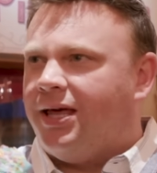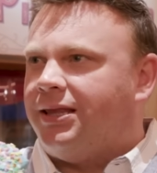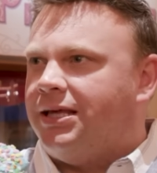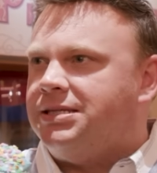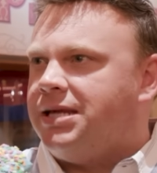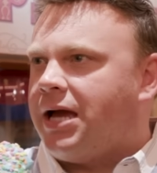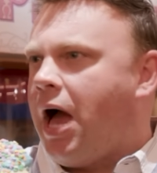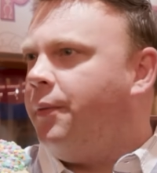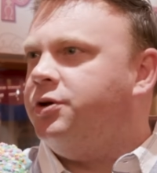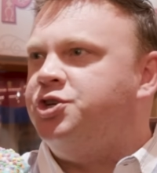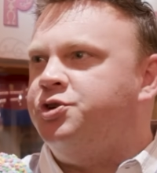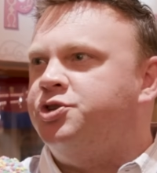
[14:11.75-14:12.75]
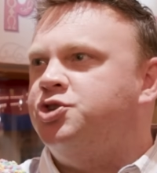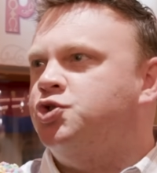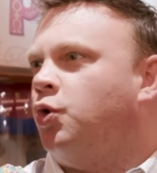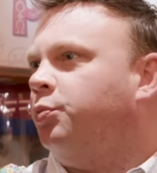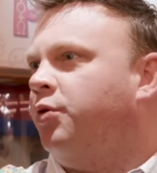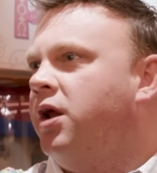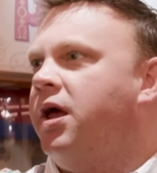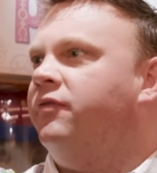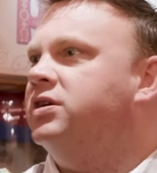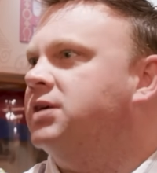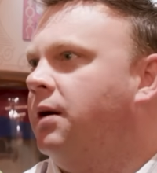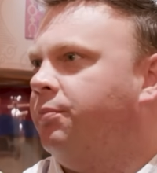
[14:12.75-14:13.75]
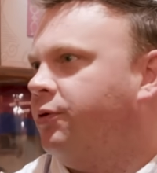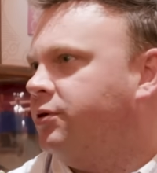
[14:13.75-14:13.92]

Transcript: like this, like I would choose shortbread every time